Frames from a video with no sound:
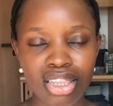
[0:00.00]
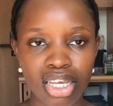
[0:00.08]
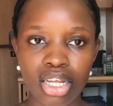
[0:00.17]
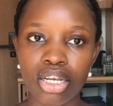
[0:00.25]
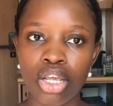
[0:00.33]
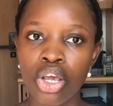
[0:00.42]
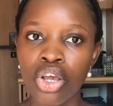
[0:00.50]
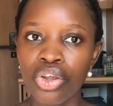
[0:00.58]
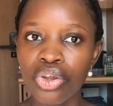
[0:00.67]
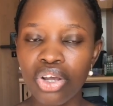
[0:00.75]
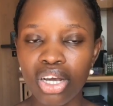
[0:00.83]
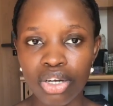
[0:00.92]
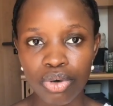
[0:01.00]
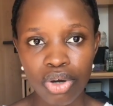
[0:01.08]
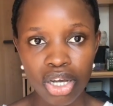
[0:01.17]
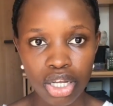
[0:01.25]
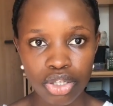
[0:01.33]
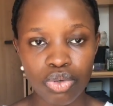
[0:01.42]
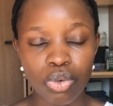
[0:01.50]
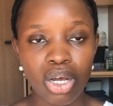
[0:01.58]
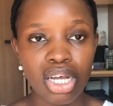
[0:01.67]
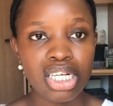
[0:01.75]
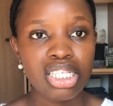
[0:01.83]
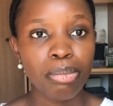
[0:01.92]
then you can go ahead to
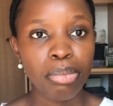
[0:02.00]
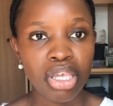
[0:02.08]
ask